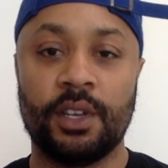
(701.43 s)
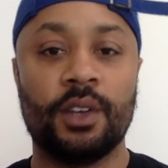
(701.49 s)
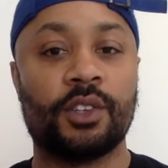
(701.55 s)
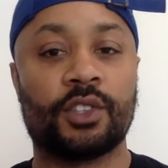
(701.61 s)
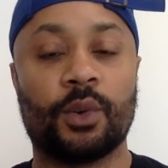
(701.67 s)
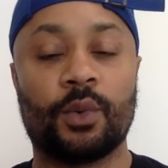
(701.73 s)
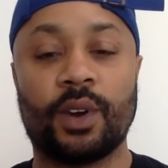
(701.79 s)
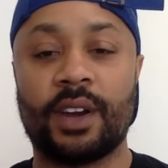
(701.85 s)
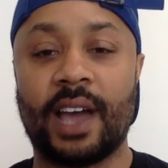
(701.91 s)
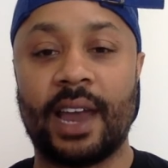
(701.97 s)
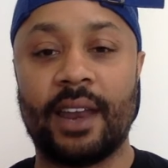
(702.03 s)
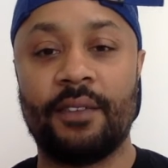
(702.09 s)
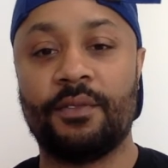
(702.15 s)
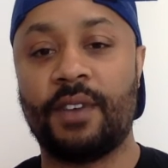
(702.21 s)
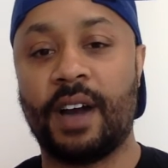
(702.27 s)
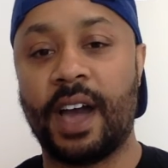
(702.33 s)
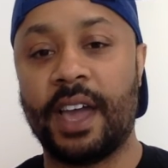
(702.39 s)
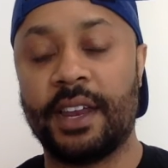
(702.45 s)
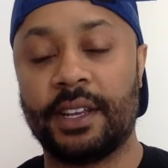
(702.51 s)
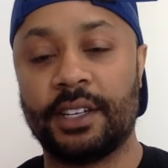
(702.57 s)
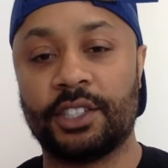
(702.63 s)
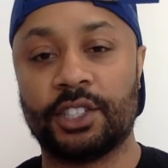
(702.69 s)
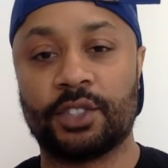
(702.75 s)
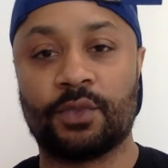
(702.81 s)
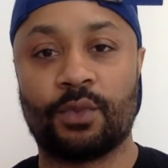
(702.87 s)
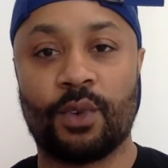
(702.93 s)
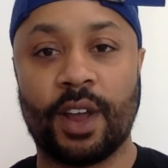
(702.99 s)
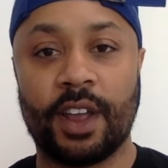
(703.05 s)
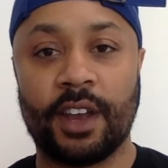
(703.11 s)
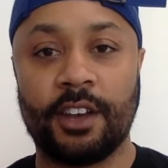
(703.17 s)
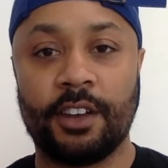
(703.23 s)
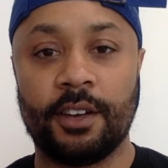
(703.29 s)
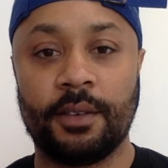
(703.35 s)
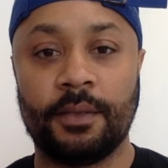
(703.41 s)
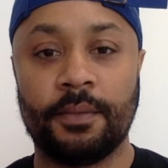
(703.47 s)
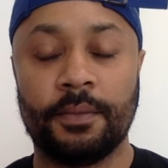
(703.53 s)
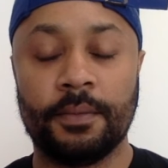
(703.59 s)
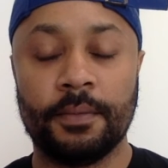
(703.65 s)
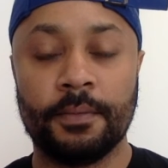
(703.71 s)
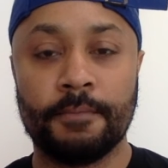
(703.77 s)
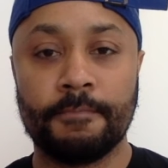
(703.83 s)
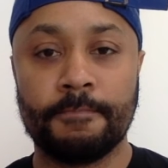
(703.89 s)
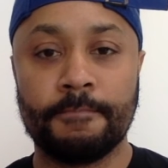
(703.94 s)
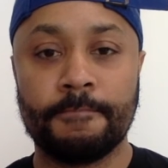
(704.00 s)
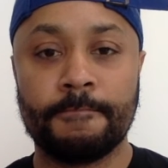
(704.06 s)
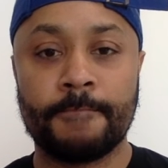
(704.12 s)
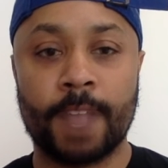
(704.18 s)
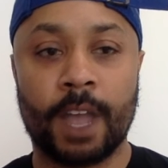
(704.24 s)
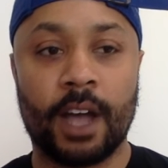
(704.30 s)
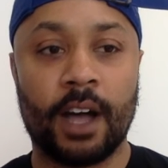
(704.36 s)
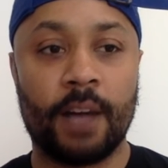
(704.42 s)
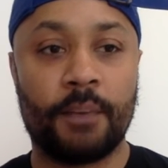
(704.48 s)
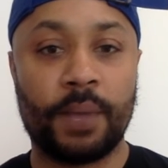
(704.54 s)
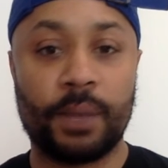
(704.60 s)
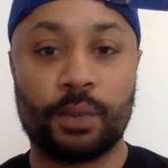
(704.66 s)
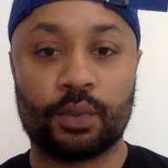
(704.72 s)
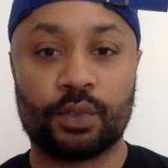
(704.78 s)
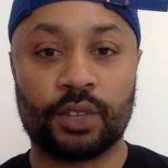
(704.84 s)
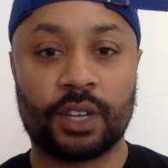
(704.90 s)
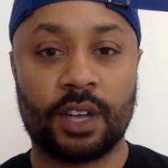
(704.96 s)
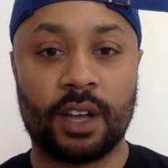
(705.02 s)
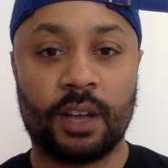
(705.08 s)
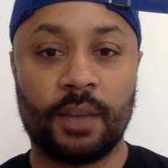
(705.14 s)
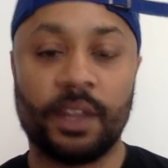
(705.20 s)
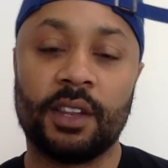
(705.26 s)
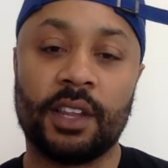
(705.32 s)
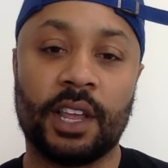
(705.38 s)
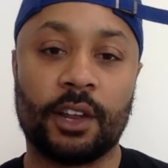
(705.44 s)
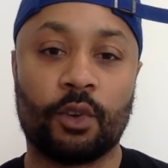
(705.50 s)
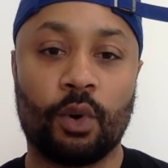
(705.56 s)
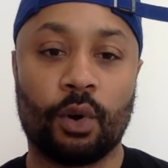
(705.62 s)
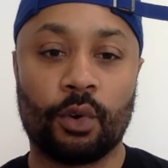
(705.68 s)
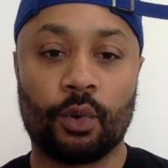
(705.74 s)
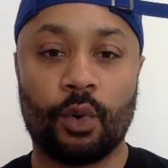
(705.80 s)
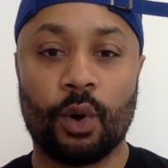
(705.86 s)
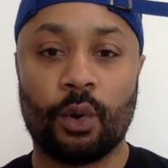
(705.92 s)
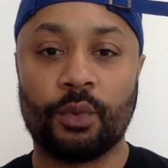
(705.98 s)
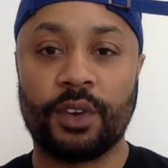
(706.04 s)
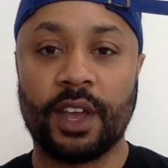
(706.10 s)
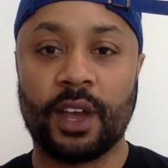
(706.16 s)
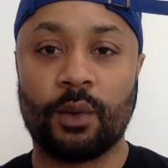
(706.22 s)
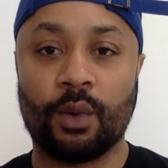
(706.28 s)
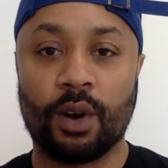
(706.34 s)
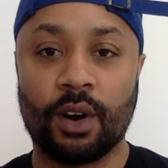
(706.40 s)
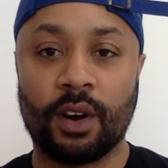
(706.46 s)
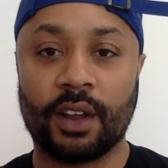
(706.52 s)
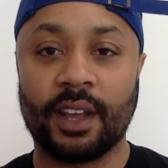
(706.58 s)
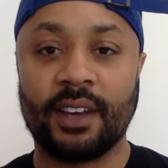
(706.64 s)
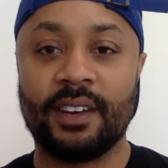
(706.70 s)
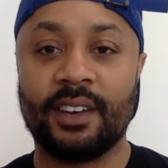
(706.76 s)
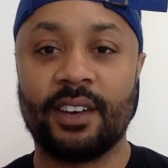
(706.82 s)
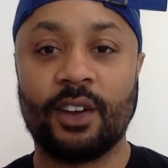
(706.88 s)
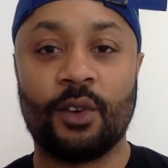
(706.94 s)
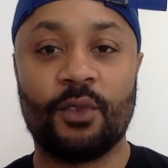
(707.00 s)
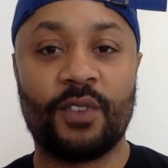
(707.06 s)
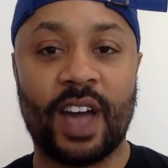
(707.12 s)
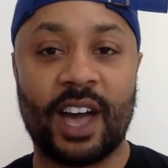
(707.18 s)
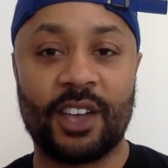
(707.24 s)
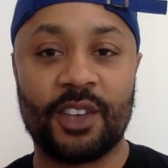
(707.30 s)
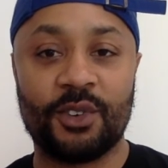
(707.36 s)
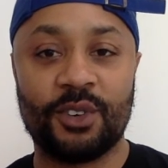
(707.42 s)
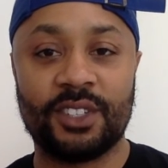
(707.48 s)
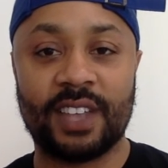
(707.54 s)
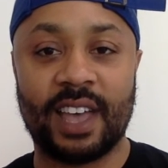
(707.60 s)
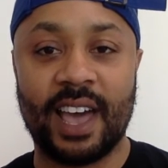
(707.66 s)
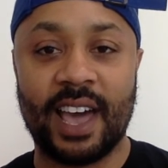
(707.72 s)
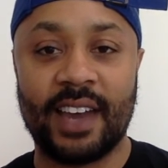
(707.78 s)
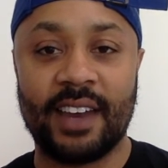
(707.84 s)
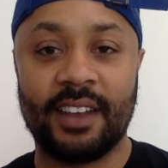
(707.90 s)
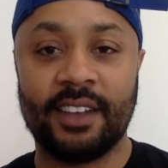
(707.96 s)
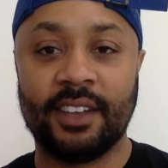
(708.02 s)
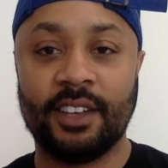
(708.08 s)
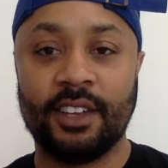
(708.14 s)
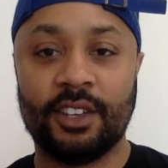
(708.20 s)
So we're not inviting just random people to come and quote unquote network and no value is added.